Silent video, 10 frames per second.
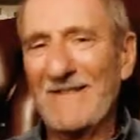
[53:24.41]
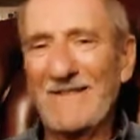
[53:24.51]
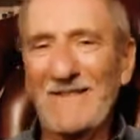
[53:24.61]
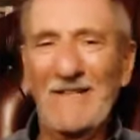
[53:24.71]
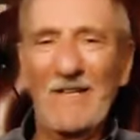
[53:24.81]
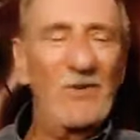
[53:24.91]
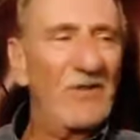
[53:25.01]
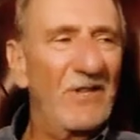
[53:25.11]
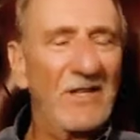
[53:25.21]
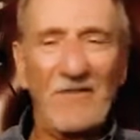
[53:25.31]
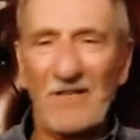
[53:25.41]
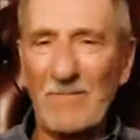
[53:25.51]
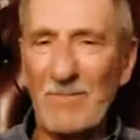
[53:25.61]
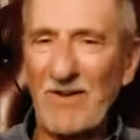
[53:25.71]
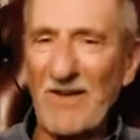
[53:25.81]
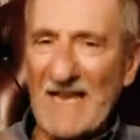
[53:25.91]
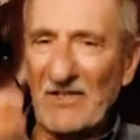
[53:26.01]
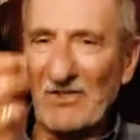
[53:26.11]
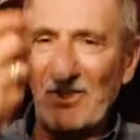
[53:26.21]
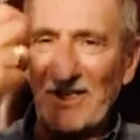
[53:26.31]
you know, you think of the
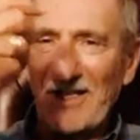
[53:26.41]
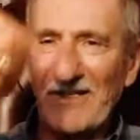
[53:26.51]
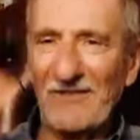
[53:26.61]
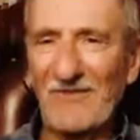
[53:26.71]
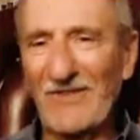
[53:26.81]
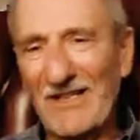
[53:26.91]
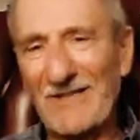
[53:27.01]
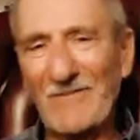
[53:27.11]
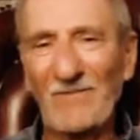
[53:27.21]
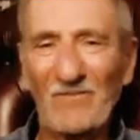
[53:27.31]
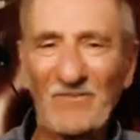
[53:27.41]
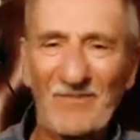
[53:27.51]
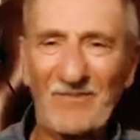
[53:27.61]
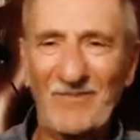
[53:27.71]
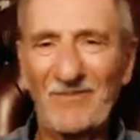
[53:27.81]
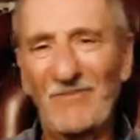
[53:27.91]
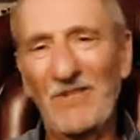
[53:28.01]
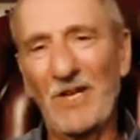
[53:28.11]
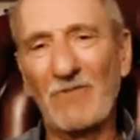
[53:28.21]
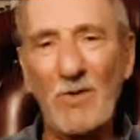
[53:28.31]
complexity of you
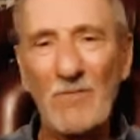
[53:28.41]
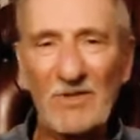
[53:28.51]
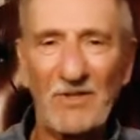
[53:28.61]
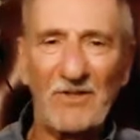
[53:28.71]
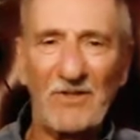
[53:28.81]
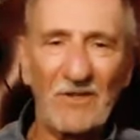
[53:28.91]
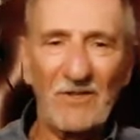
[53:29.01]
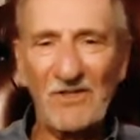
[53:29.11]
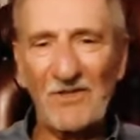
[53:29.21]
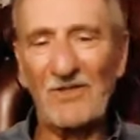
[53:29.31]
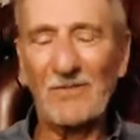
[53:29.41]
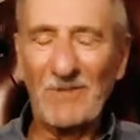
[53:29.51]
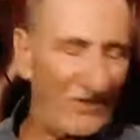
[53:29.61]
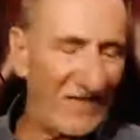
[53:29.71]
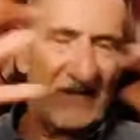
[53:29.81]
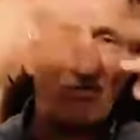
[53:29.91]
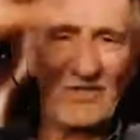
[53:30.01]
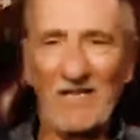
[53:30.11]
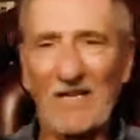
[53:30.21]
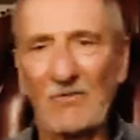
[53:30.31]
know, Roman Catholicism, etc.,
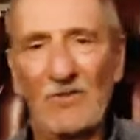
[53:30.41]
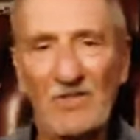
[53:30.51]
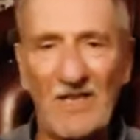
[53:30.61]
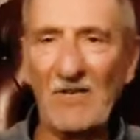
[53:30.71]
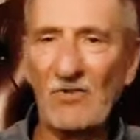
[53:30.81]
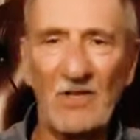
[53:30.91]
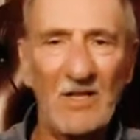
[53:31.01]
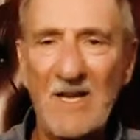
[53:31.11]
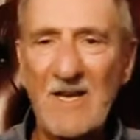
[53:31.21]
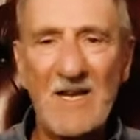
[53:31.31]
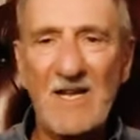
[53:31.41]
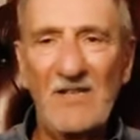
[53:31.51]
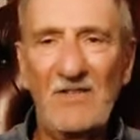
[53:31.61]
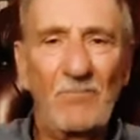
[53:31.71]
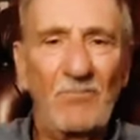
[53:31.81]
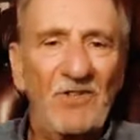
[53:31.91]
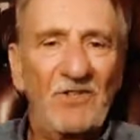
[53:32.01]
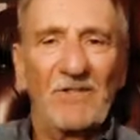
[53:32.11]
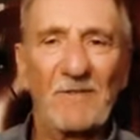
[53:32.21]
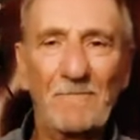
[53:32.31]
etc., etc. It's a
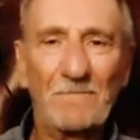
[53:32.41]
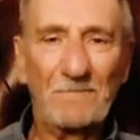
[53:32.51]
prison.